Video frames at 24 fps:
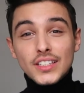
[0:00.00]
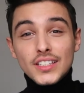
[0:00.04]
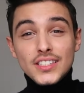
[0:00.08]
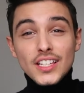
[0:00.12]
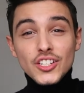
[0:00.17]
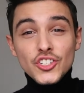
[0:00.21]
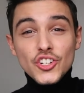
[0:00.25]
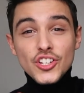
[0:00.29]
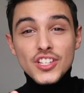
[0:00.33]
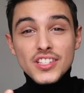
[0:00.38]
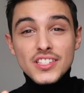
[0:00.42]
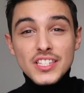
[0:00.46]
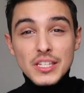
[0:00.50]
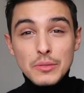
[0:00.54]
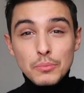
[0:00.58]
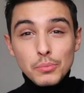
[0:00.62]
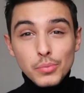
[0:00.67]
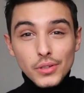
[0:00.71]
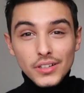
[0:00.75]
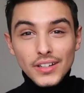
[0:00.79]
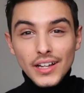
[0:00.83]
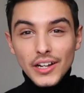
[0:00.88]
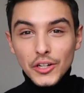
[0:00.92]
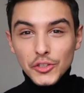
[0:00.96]
It's such a
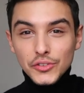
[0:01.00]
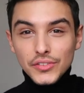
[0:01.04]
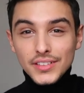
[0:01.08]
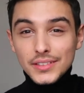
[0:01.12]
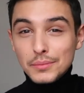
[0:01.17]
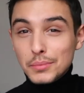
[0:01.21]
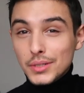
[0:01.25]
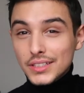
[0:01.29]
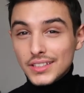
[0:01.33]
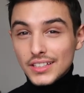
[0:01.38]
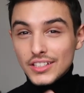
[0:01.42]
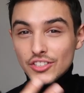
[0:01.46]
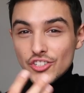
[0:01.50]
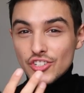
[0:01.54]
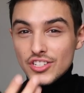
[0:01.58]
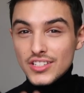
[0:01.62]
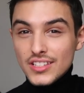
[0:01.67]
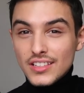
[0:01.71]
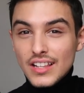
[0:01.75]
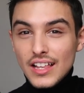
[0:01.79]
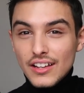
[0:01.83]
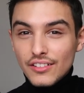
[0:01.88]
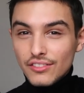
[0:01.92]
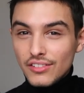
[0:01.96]
simple outfit, but I
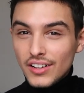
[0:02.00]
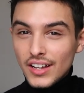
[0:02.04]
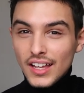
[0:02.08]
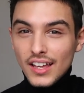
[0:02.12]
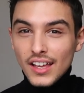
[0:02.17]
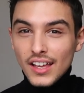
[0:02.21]
just love